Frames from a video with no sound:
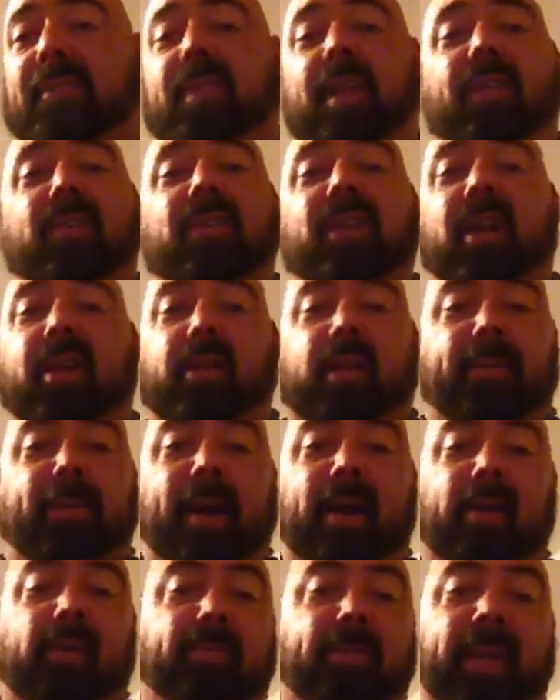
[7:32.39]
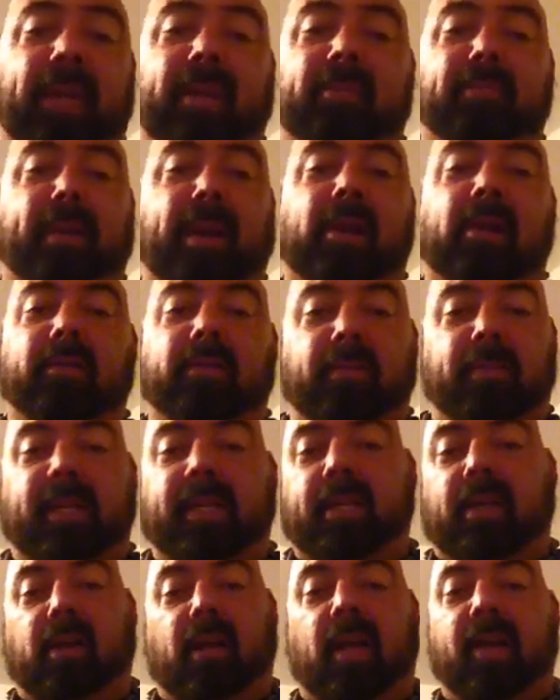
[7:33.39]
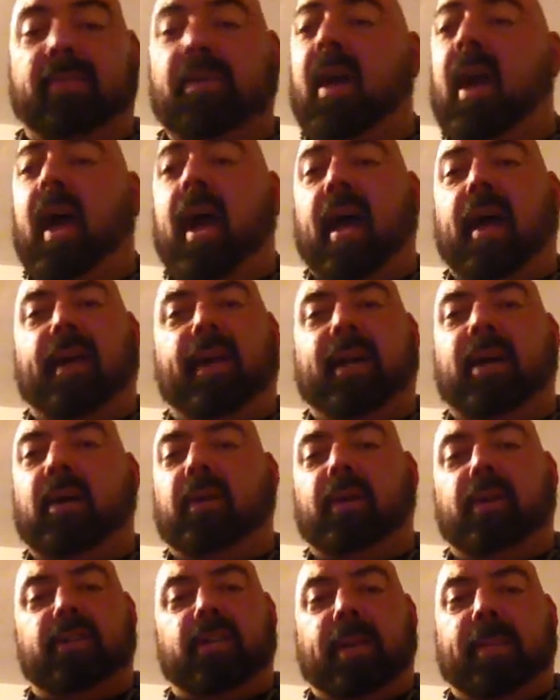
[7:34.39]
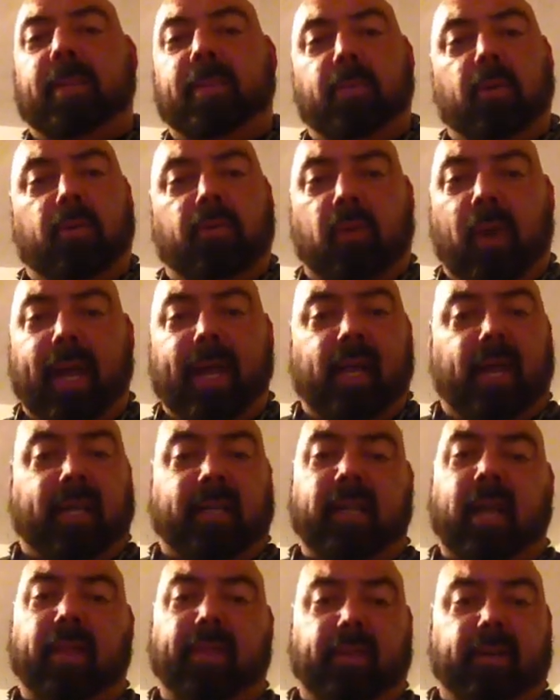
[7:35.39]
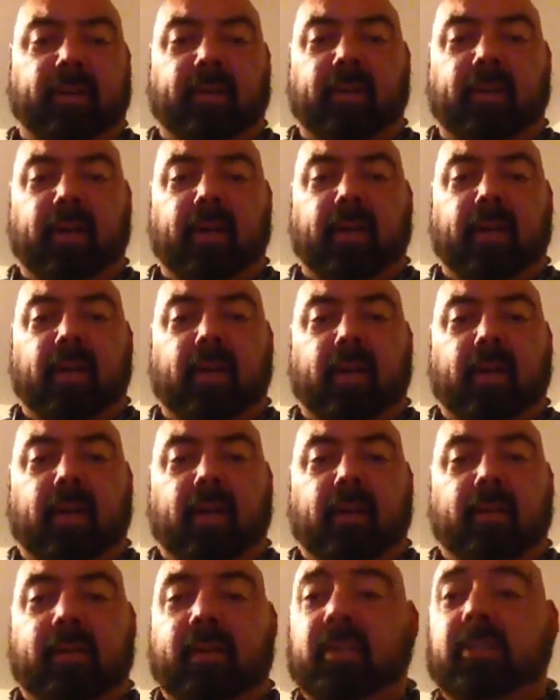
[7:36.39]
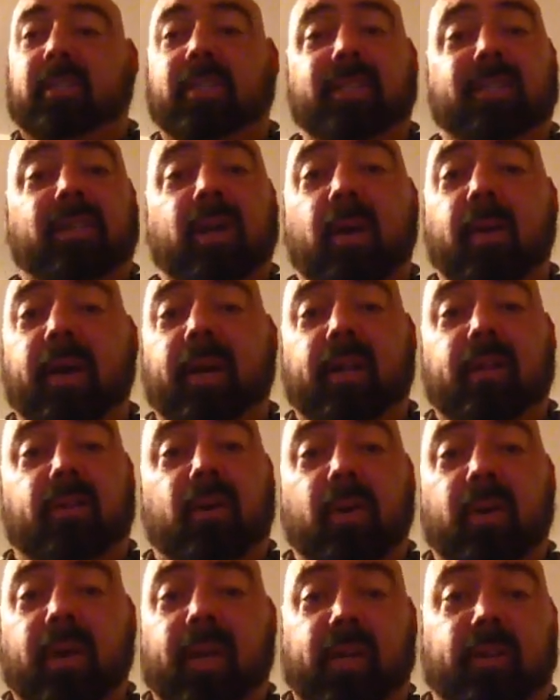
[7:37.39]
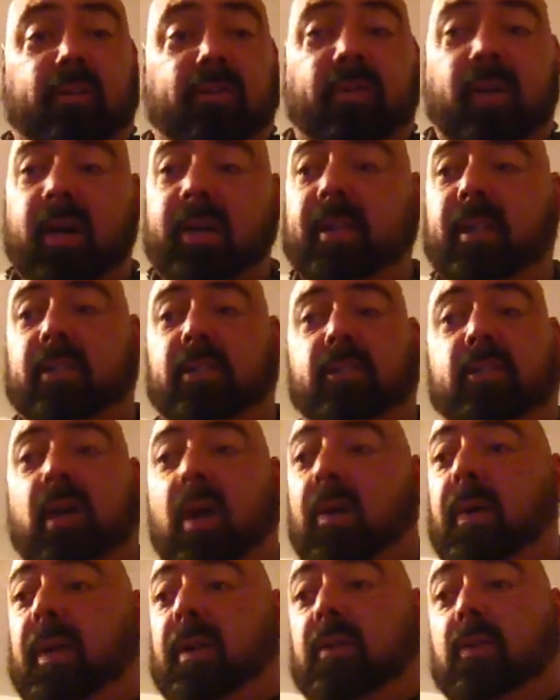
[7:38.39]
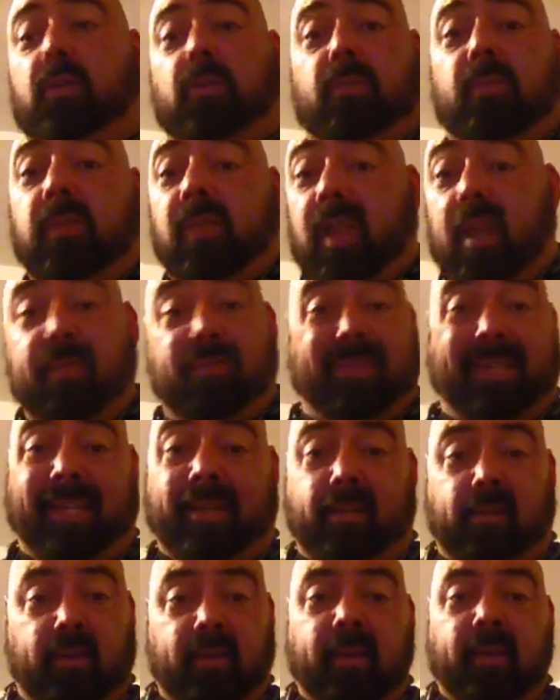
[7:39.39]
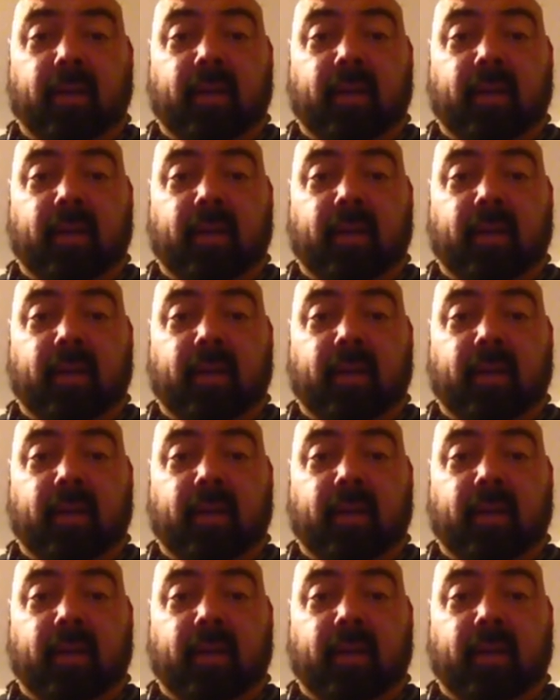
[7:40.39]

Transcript: they've never done a competitive powerlifting meet in their life, and they go in the gym and move weight like nothing? They're just going in and doing it. It's fun. They're just going and lifting.